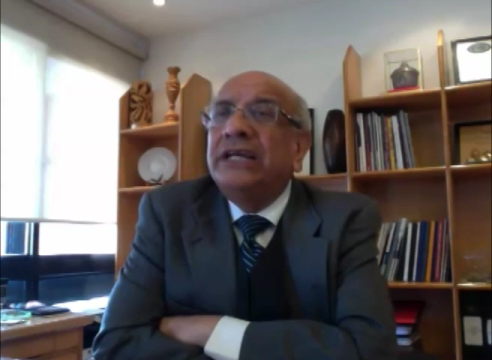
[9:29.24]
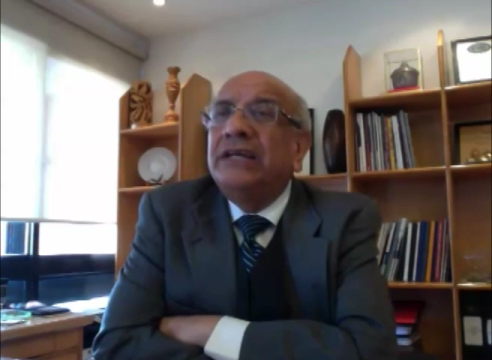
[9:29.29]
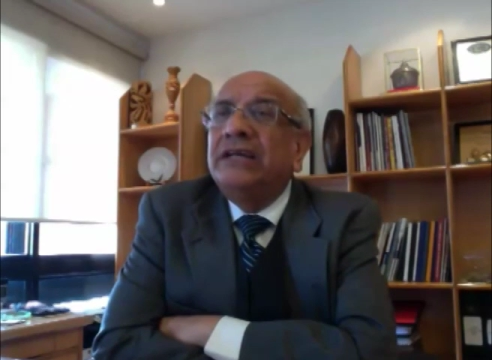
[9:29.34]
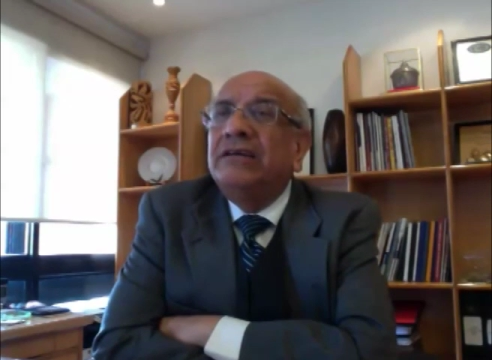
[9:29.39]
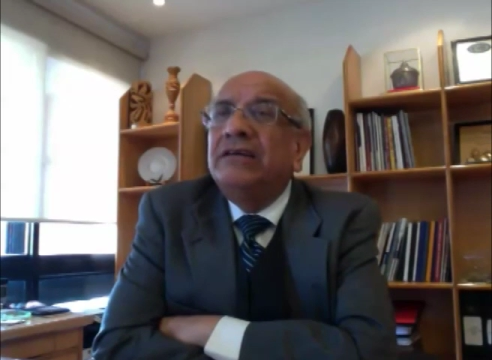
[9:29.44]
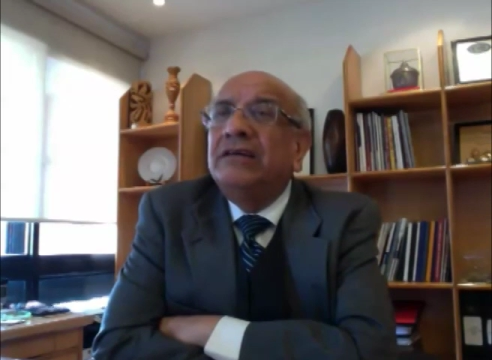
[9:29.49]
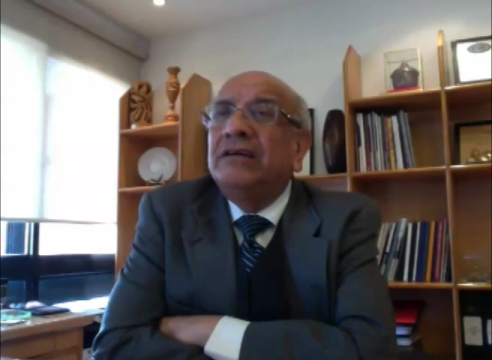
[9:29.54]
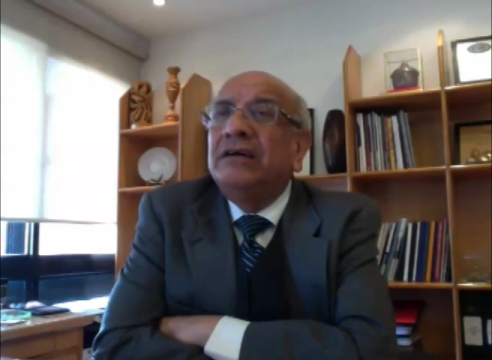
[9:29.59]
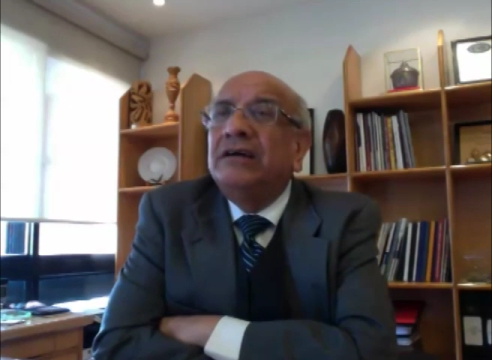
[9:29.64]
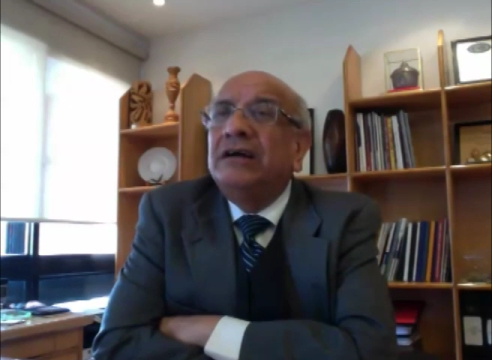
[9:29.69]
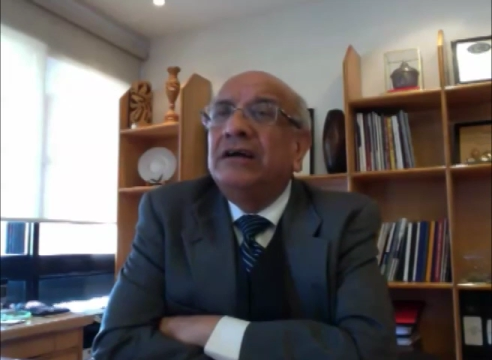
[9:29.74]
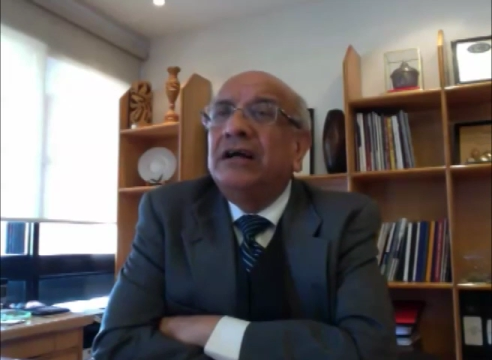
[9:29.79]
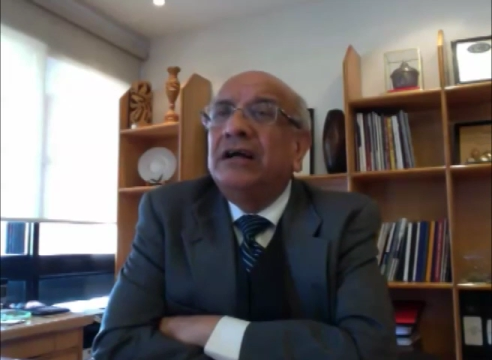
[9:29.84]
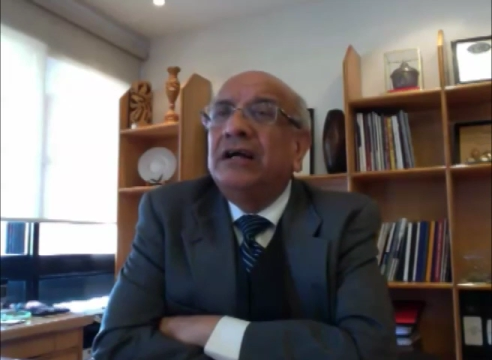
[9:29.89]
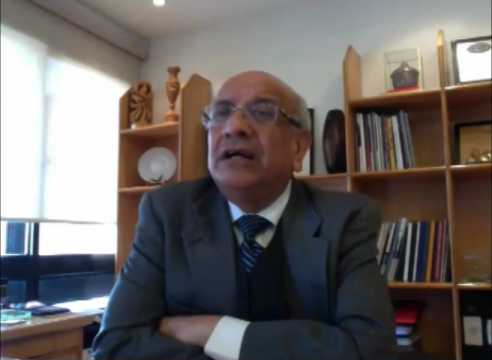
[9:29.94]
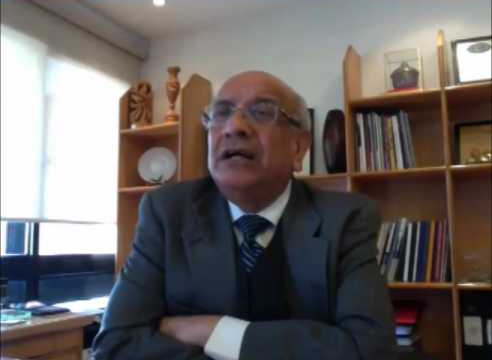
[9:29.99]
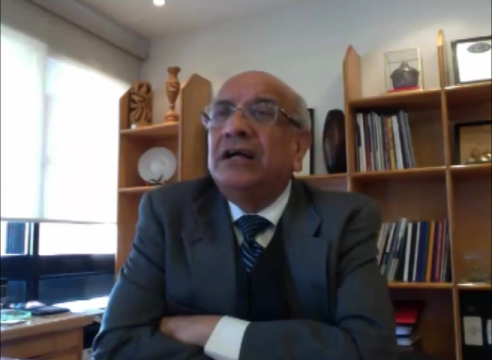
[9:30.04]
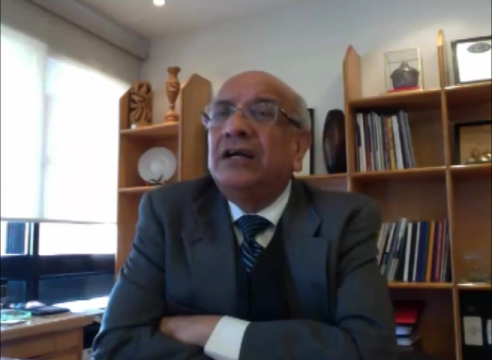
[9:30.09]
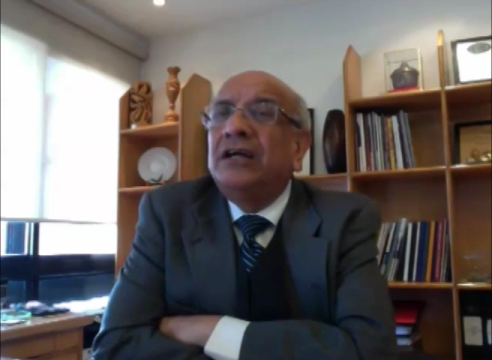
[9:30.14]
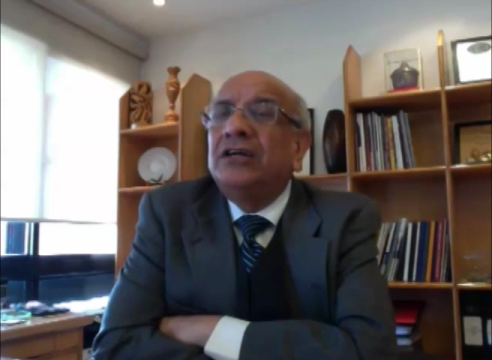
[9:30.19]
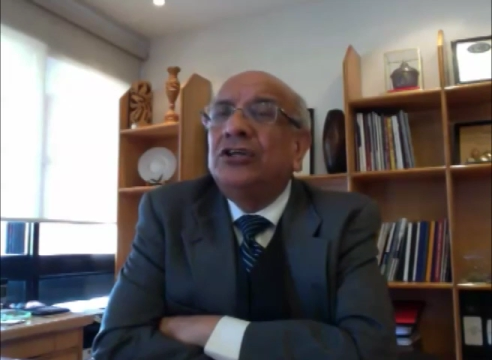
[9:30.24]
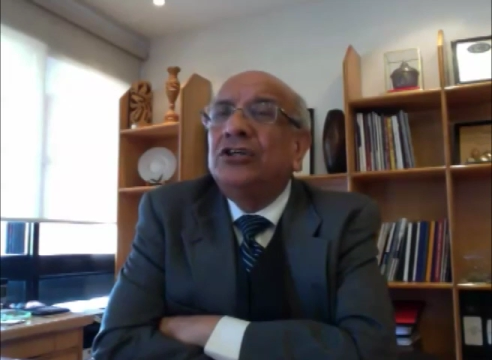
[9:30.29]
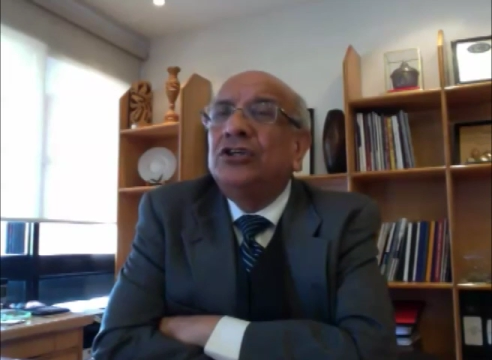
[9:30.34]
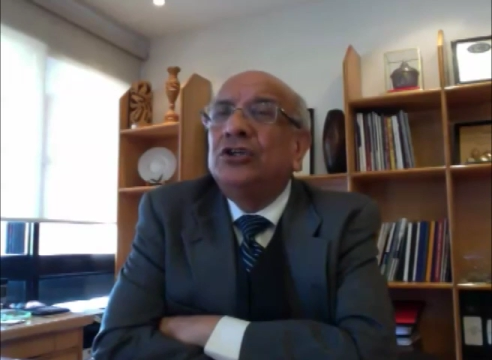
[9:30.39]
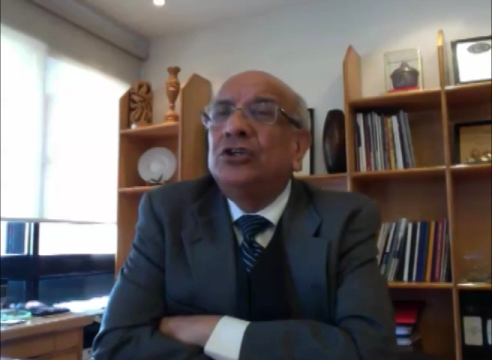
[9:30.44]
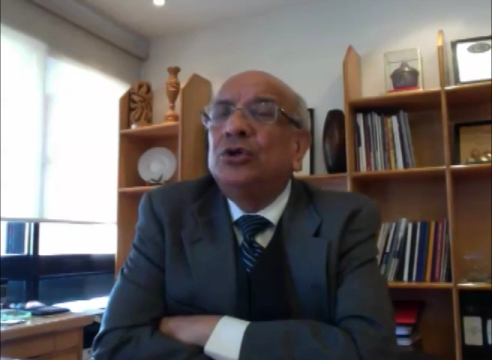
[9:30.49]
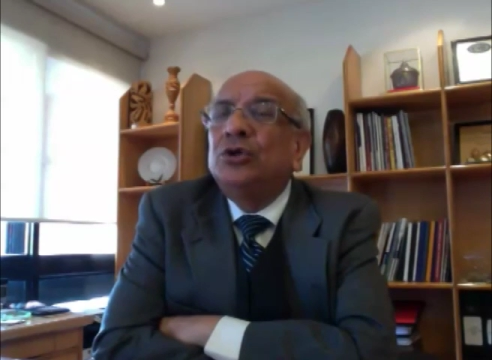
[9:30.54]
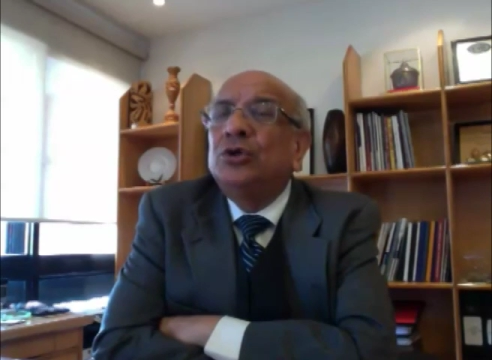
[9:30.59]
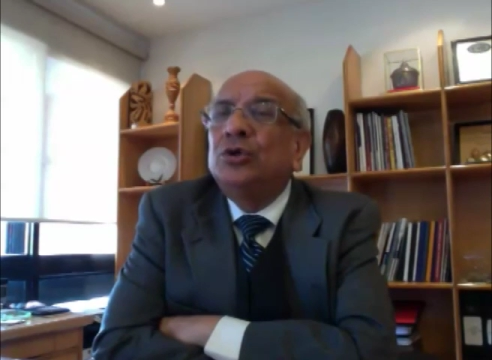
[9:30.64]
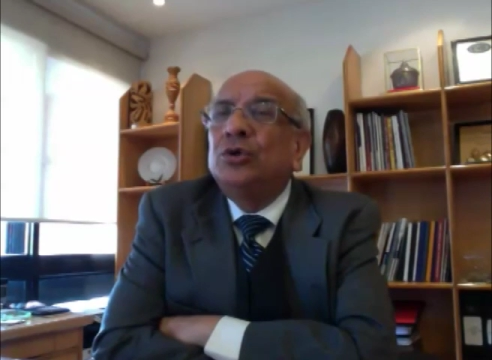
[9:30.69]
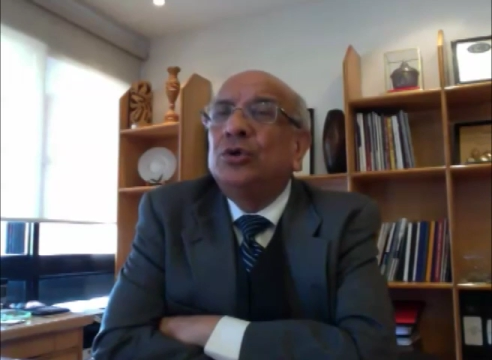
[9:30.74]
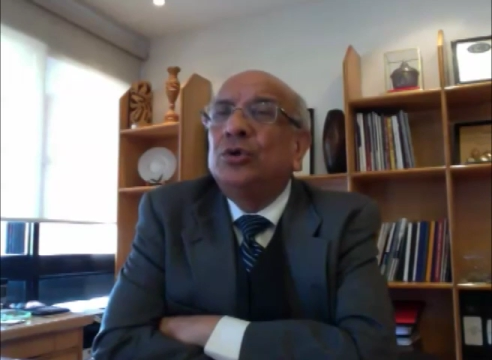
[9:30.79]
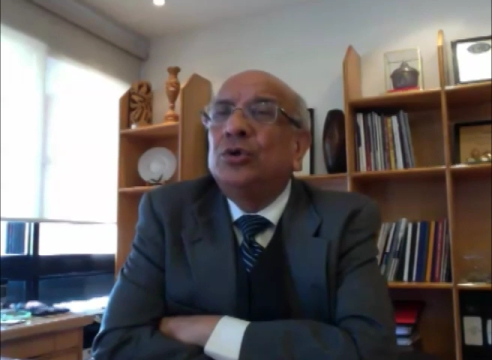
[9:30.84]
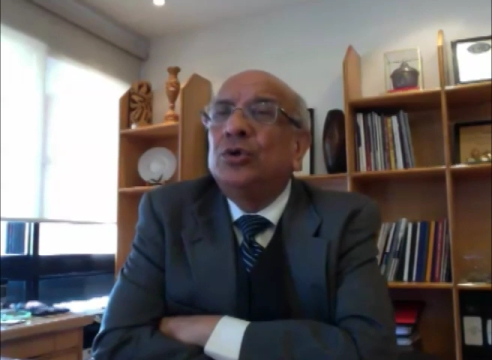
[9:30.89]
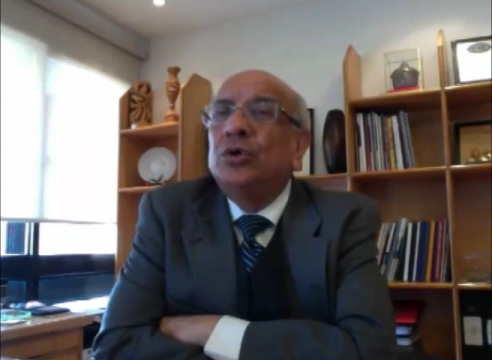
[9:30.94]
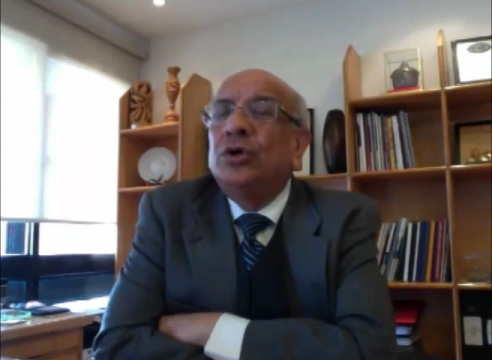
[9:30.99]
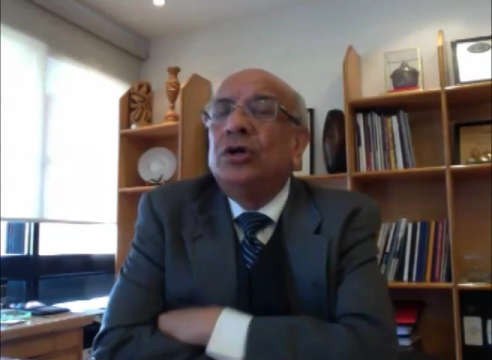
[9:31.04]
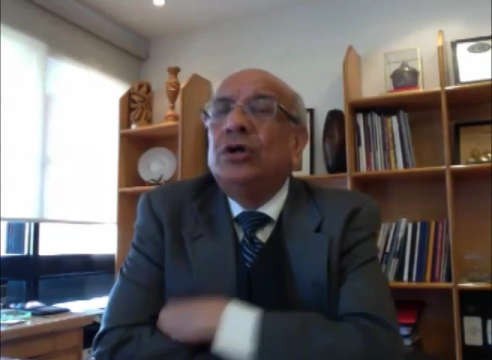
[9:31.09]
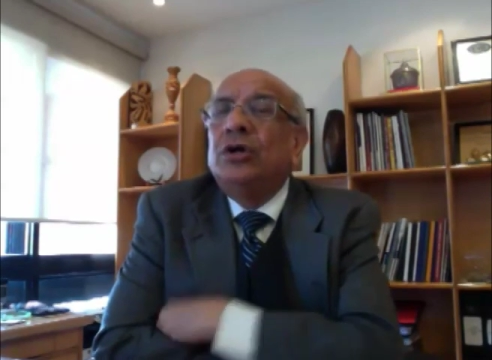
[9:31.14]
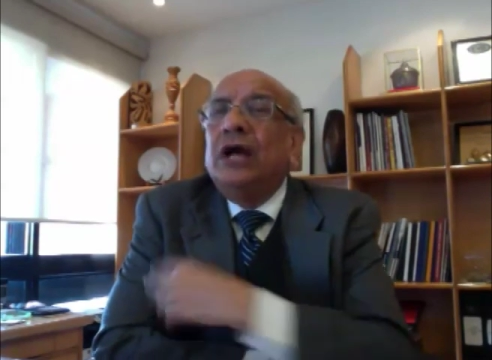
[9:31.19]
Well, our acquisitions
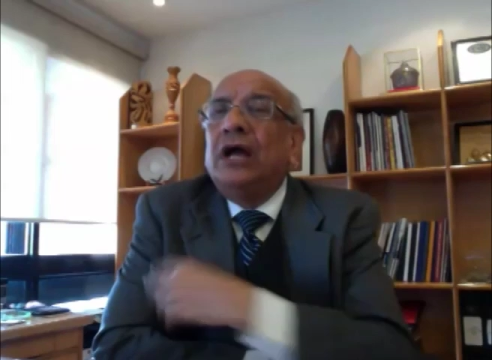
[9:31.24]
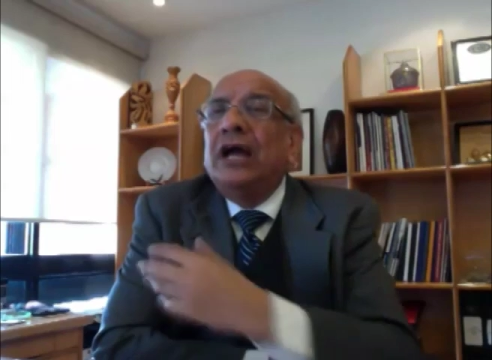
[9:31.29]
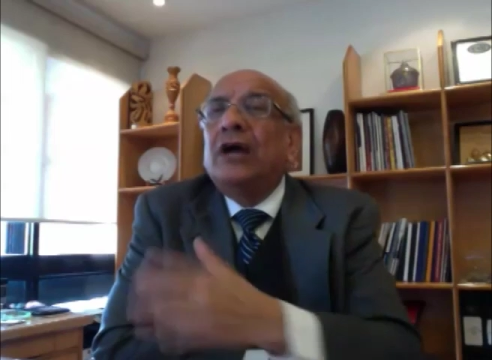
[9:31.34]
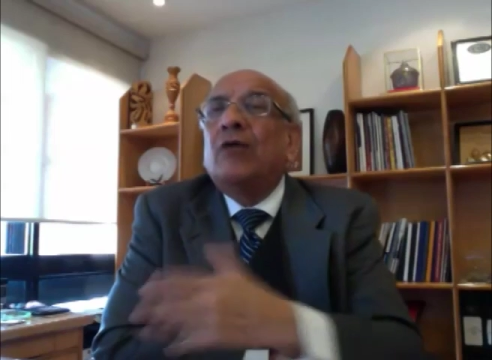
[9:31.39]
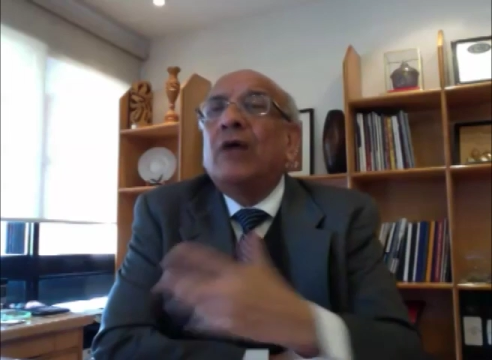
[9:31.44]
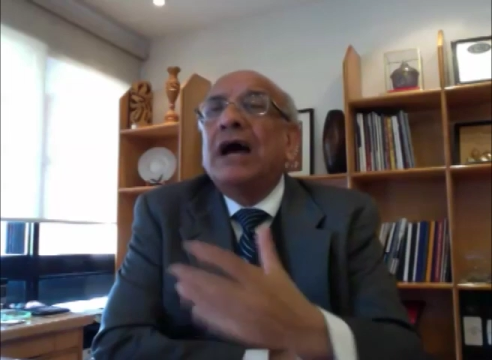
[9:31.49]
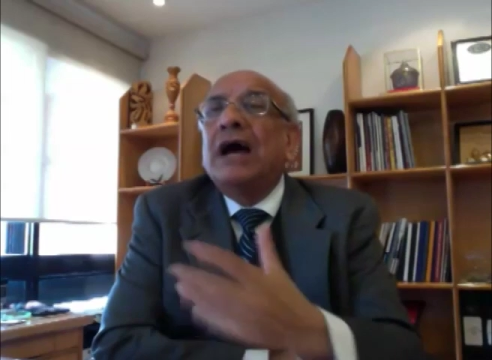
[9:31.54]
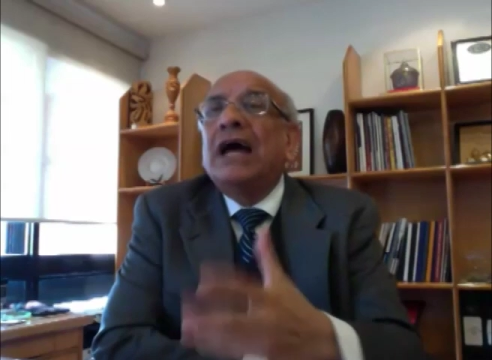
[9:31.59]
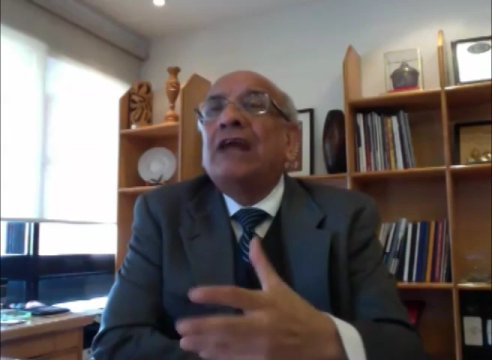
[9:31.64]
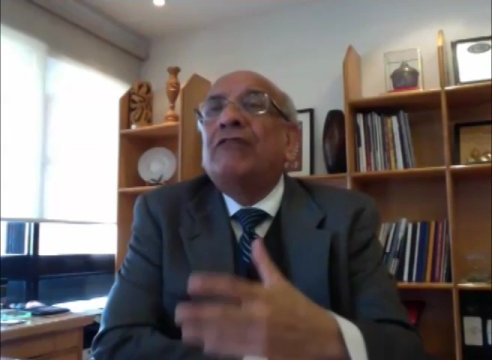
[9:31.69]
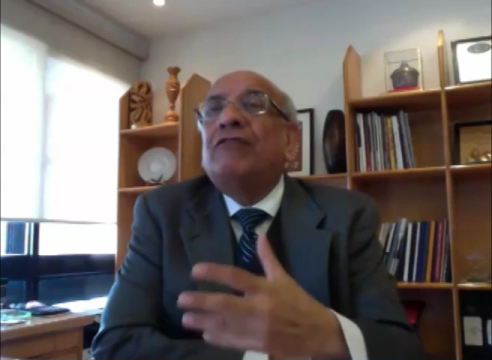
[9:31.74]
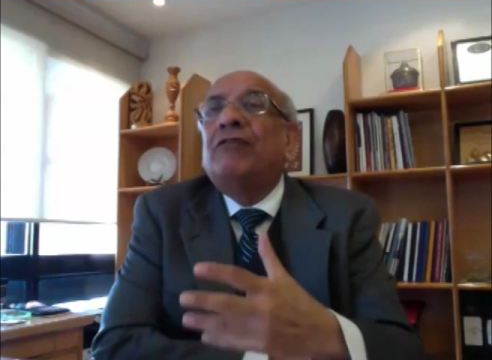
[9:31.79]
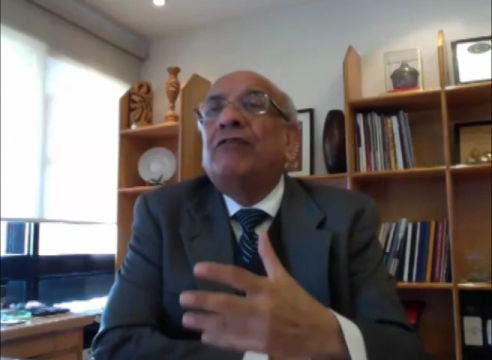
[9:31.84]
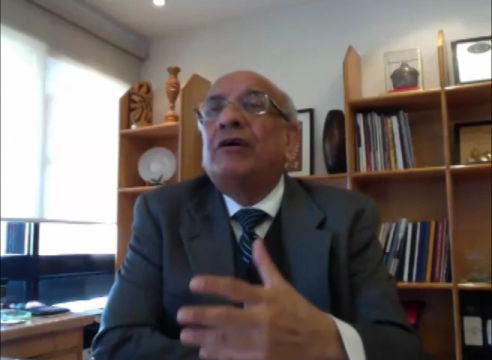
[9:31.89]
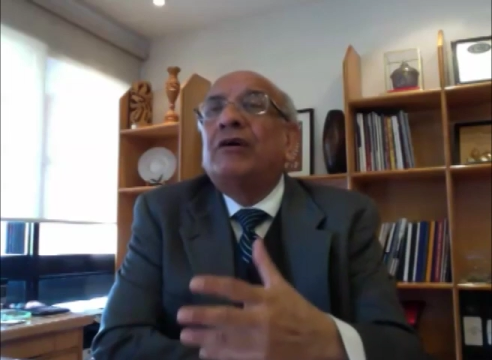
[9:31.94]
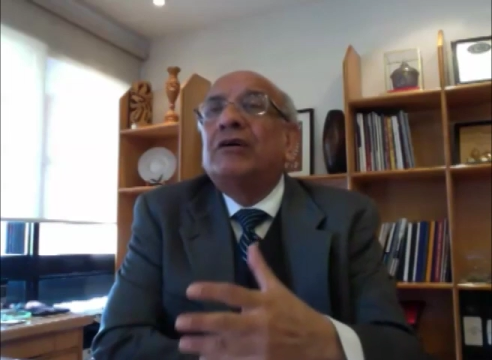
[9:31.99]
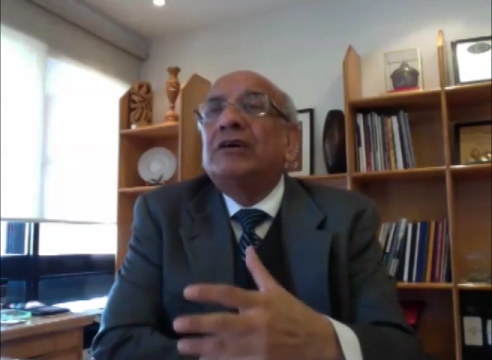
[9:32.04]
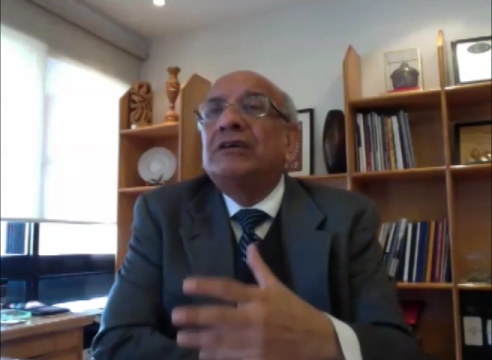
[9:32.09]
happened for two reasons.